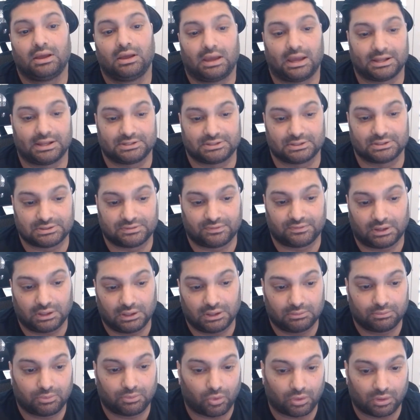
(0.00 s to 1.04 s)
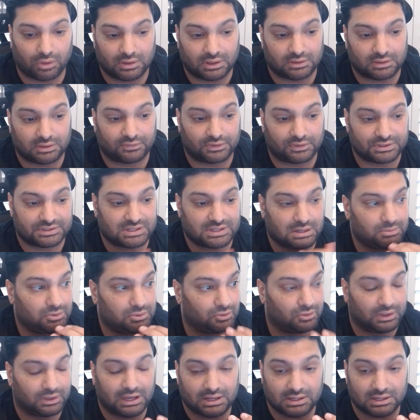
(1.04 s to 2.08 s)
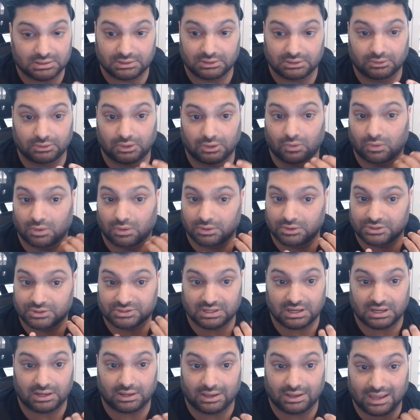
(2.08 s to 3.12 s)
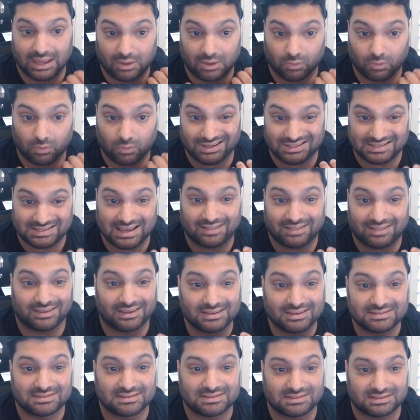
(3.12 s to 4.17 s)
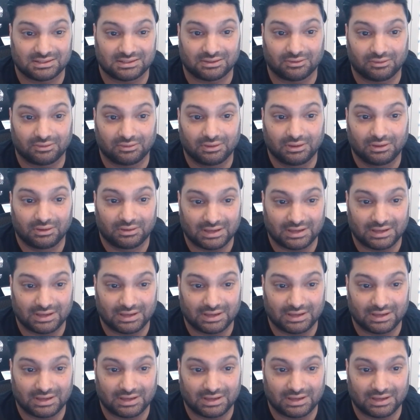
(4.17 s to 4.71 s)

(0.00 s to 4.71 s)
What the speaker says: And so it's very important that the first time you look at a deal, you're understanding, hey, what exactly is this deal?